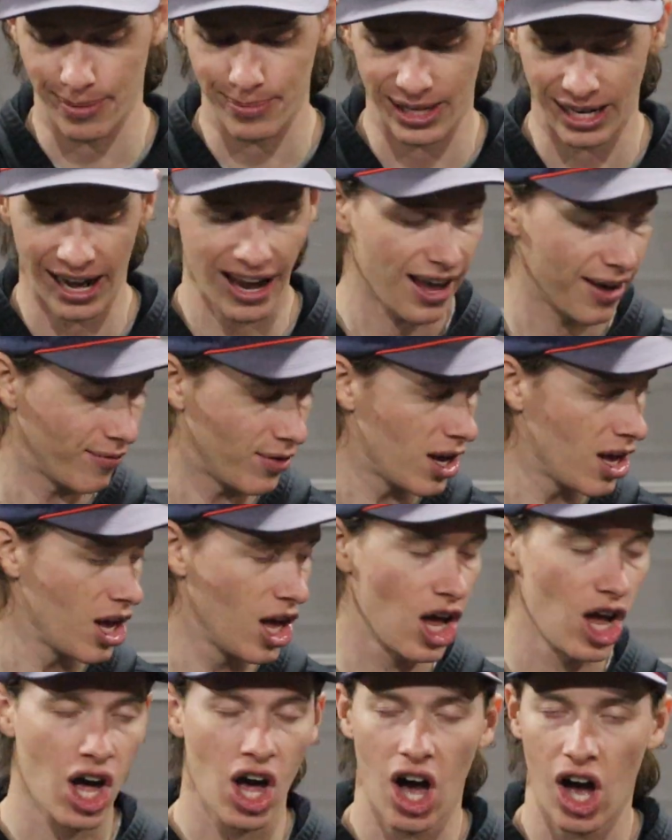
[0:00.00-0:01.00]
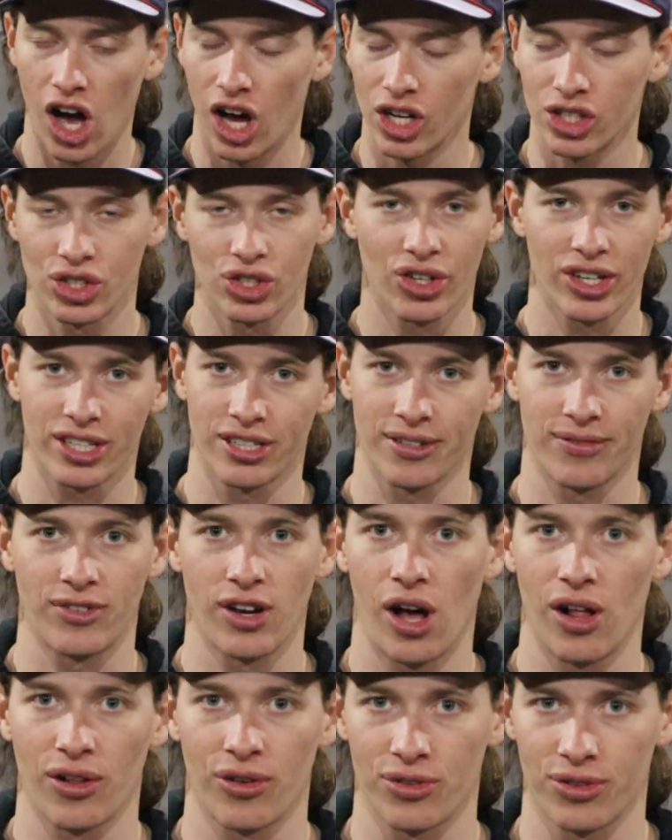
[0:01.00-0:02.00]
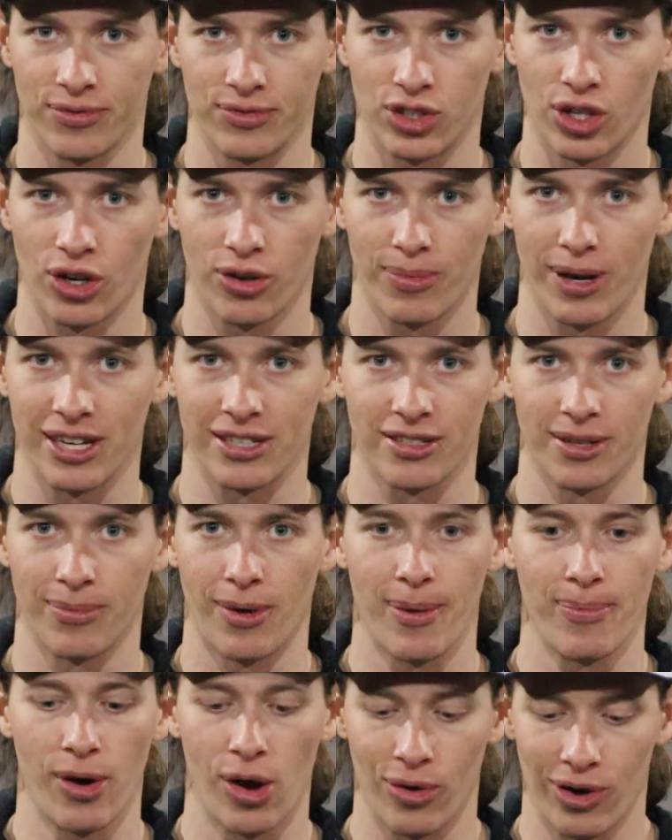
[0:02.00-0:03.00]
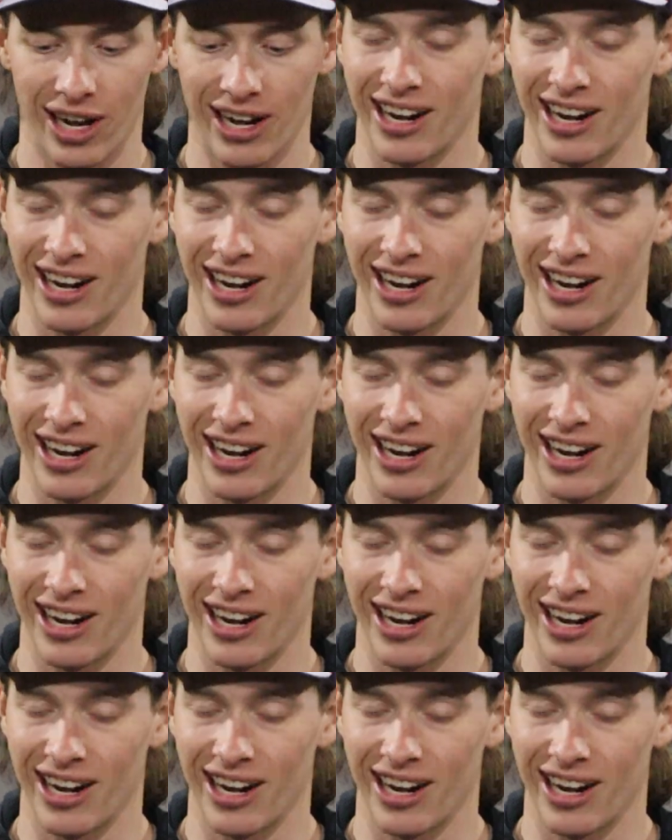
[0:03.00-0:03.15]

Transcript: I mean, I have hundreds of dollars of jerk baits in my boat,